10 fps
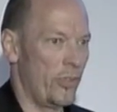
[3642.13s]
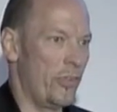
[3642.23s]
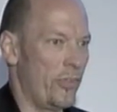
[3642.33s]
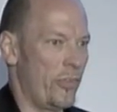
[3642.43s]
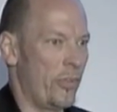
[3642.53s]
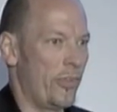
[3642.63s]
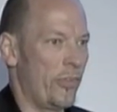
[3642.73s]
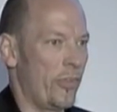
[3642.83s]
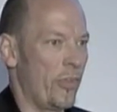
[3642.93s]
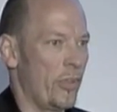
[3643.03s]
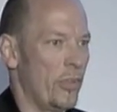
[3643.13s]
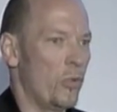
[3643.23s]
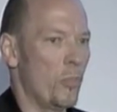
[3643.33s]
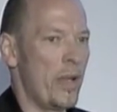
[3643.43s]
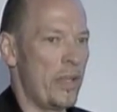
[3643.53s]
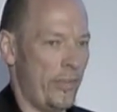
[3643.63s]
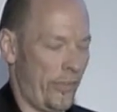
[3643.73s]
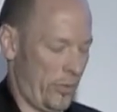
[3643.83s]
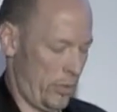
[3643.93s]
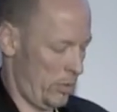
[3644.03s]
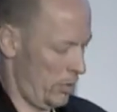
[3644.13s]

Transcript: distance domains.